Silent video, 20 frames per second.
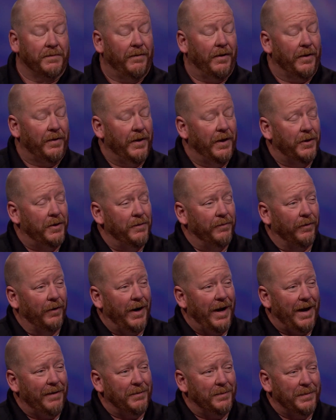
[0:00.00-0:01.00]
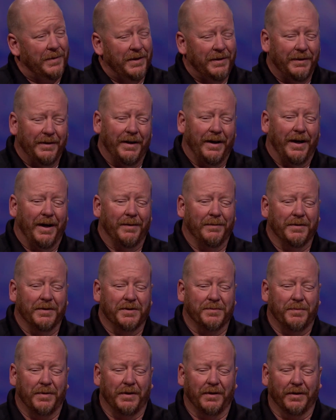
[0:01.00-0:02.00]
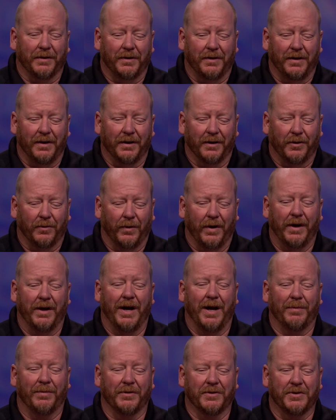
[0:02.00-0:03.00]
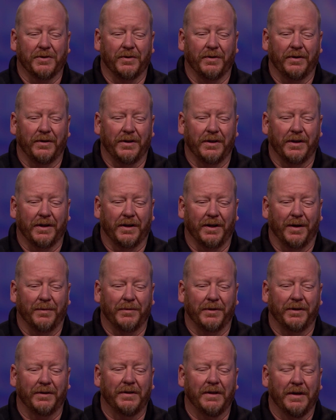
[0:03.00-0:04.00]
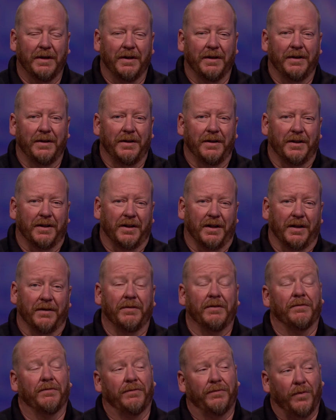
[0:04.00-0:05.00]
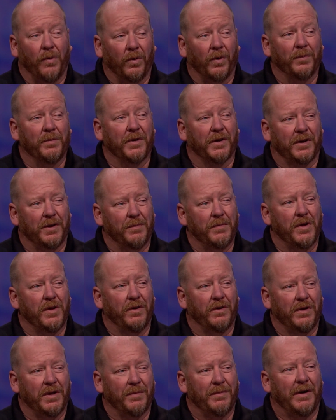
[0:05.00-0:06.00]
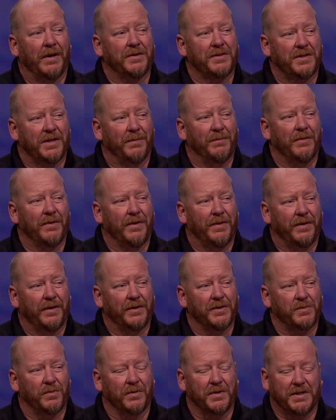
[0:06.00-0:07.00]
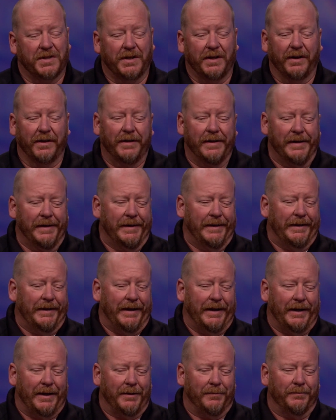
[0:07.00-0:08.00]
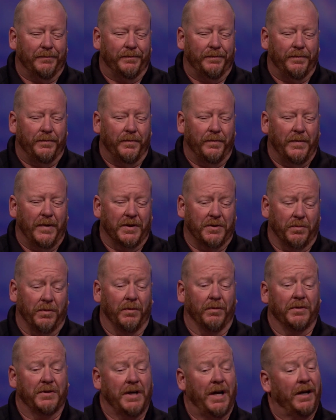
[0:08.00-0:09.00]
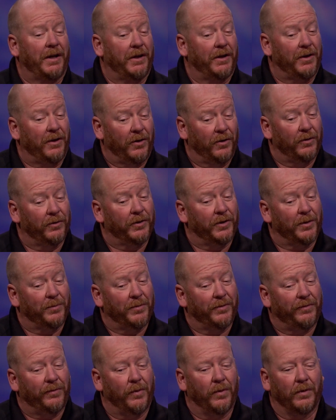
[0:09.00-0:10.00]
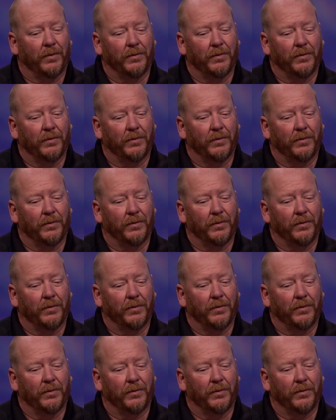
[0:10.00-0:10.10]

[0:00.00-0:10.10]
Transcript: of all, thank you for having me. It's been a great opportunity to come and kind of inform the community about some of the things we're seeing. As we were talking earlier before